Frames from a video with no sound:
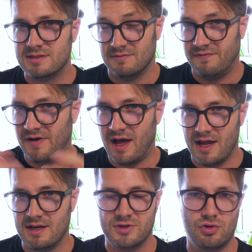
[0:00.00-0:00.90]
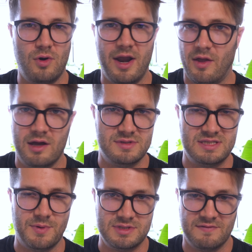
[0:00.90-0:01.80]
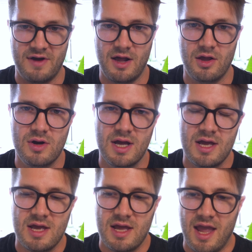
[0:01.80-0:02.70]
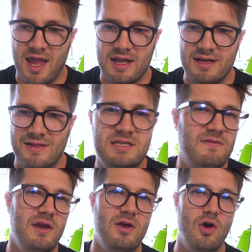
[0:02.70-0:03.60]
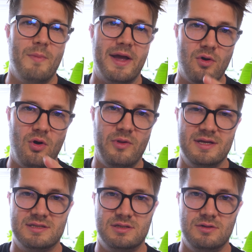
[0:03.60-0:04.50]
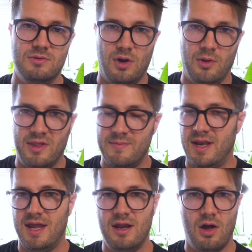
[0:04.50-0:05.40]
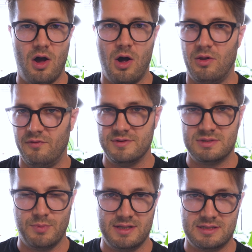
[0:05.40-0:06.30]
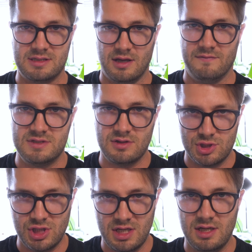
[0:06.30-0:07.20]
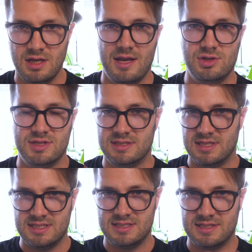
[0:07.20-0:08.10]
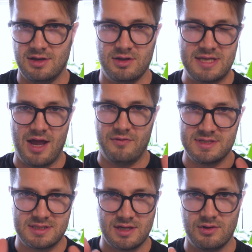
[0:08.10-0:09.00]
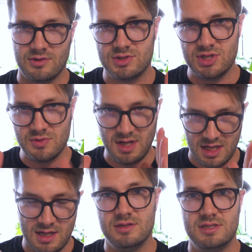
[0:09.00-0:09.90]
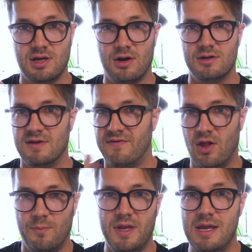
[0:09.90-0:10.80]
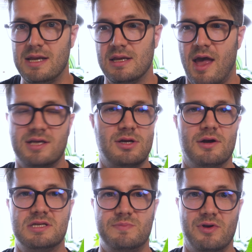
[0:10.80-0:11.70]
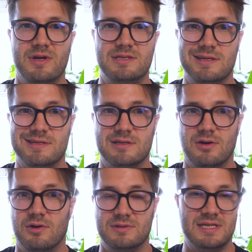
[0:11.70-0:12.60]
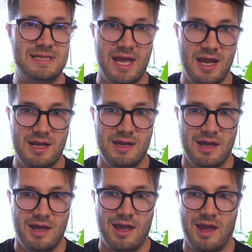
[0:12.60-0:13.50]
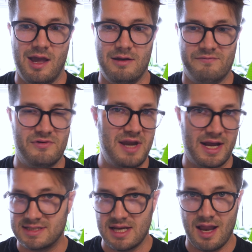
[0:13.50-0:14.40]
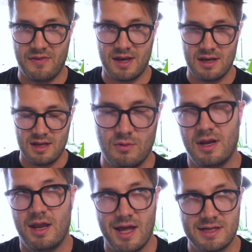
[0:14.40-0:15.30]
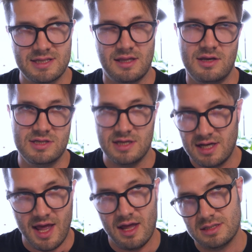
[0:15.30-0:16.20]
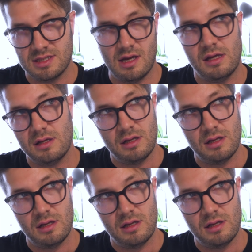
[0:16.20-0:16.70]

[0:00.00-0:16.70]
to find the trail I was supposed to follow. And in this video, my goal is to eliminate all of those months of searching and just distill down the skills you need to start developing XR experiences today and for next to nothing. Well, not next to nothing, you just need a headset,